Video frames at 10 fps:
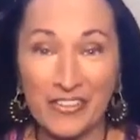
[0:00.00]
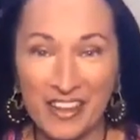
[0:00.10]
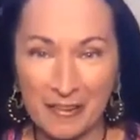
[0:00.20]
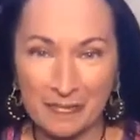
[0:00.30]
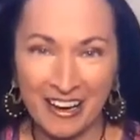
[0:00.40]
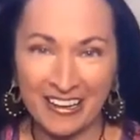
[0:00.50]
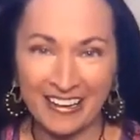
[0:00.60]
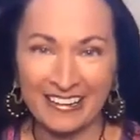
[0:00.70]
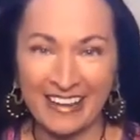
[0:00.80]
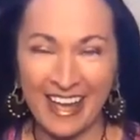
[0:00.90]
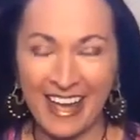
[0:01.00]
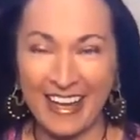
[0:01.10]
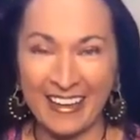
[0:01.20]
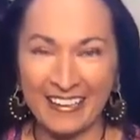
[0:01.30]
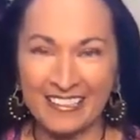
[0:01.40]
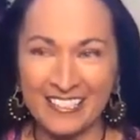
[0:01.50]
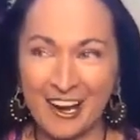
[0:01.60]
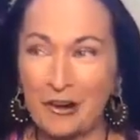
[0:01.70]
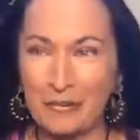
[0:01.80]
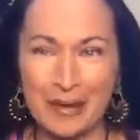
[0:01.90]
that I'm writing and
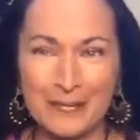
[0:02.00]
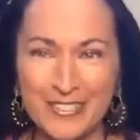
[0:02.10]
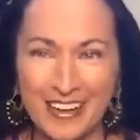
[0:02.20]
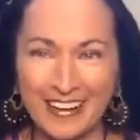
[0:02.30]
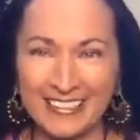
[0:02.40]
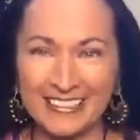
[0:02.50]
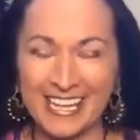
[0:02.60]
our website